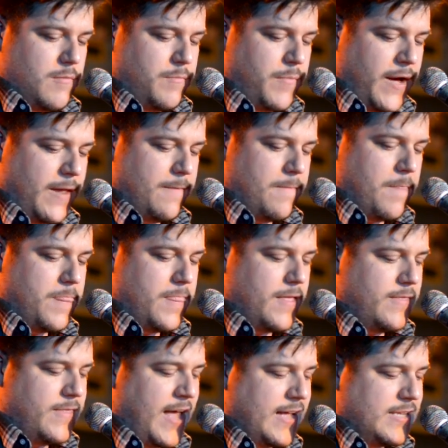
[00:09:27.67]
but
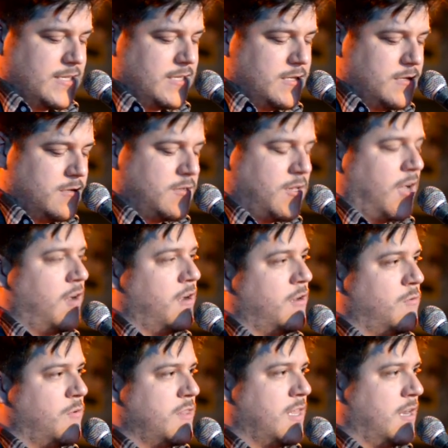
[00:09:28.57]
that still
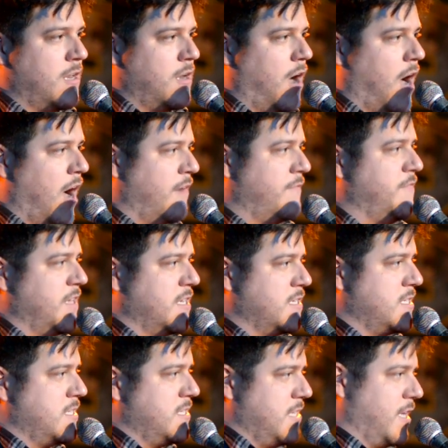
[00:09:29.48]
carried with it an
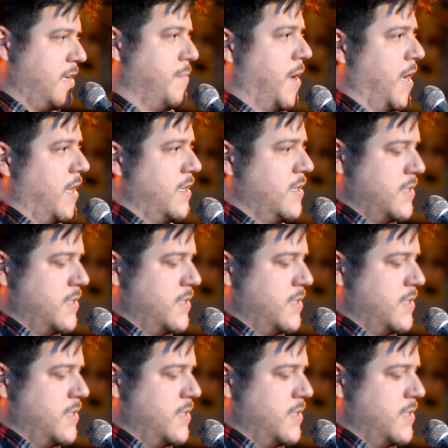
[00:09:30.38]
obvious stigma.